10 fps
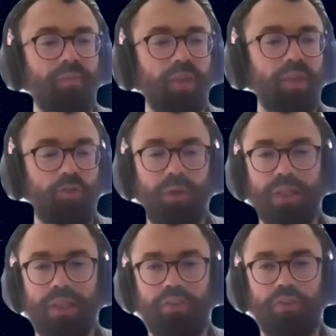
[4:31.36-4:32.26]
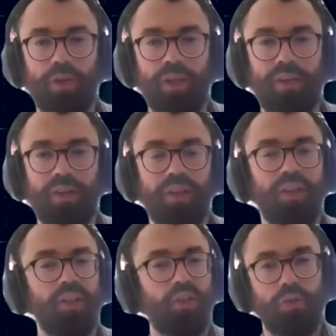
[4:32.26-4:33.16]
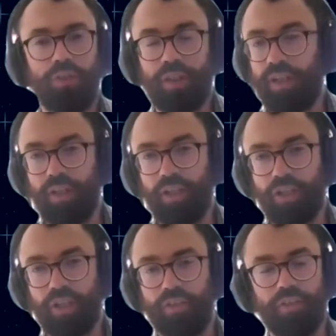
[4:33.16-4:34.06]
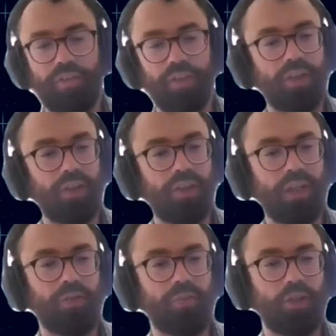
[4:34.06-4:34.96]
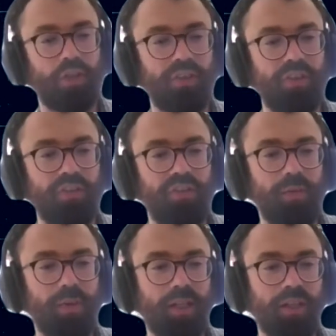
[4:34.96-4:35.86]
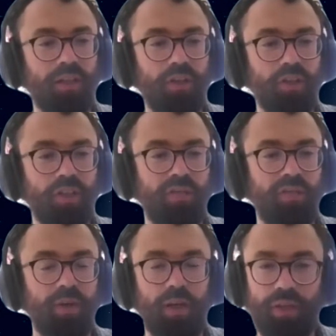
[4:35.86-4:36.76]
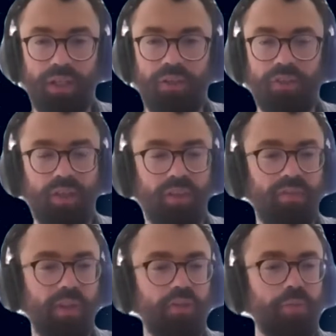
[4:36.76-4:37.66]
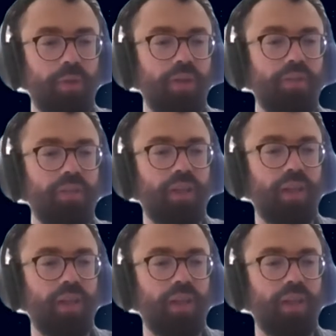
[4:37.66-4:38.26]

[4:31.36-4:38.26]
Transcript: explain things to one another, to also get a chance to get some interesting feedback and coaching from Irene, who's a very experienced